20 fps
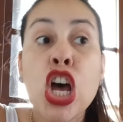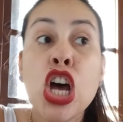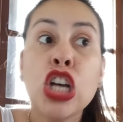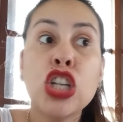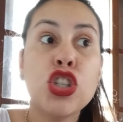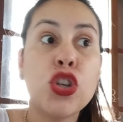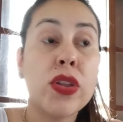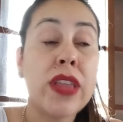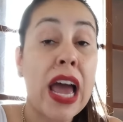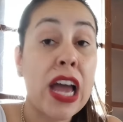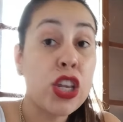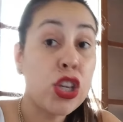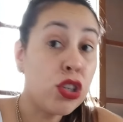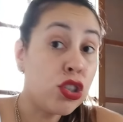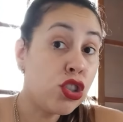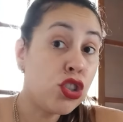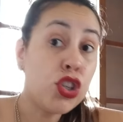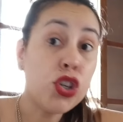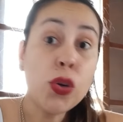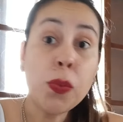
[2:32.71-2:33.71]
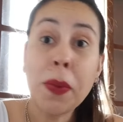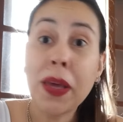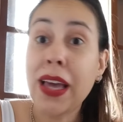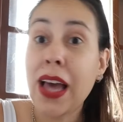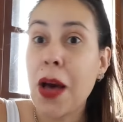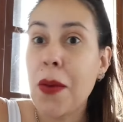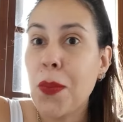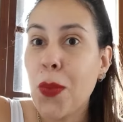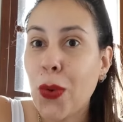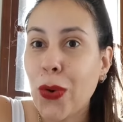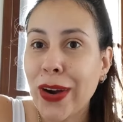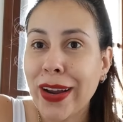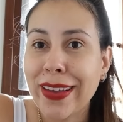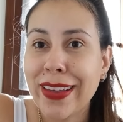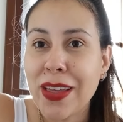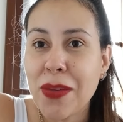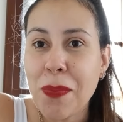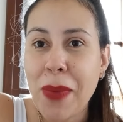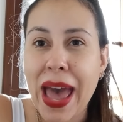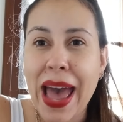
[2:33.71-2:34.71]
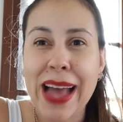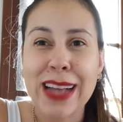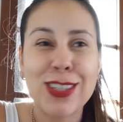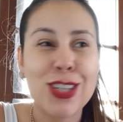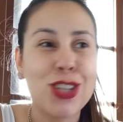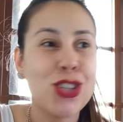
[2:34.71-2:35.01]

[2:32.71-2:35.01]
so that you do become more in command,